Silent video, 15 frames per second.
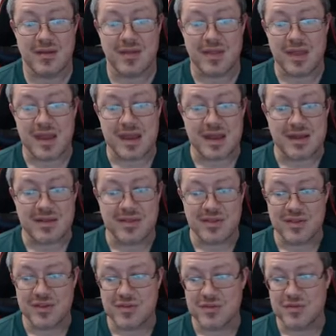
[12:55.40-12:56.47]
And
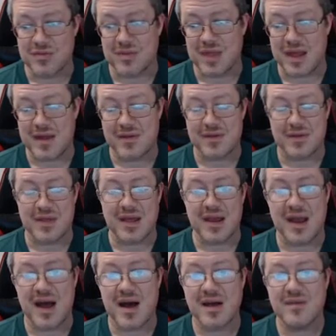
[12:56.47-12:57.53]
that
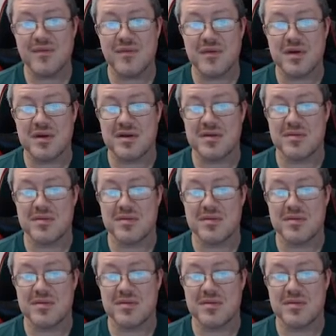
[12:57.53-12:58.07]
conflict,